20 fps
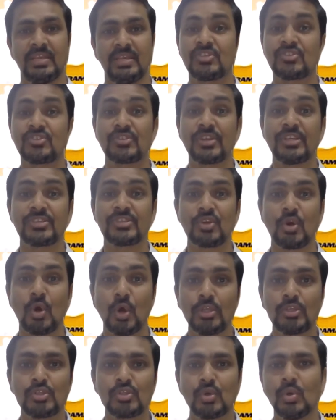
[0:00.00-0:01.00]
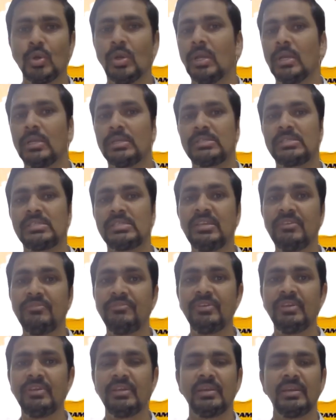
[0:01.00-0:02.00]
Stress also
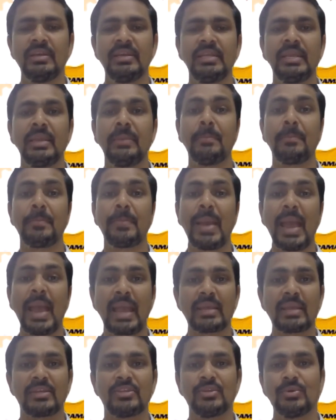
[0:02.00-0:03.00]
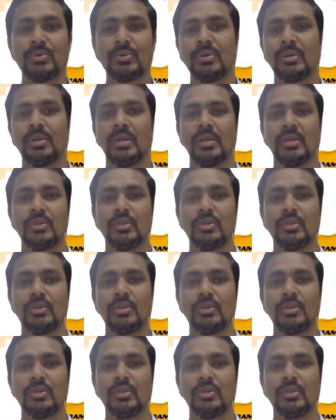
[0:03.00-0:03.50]
severely impact your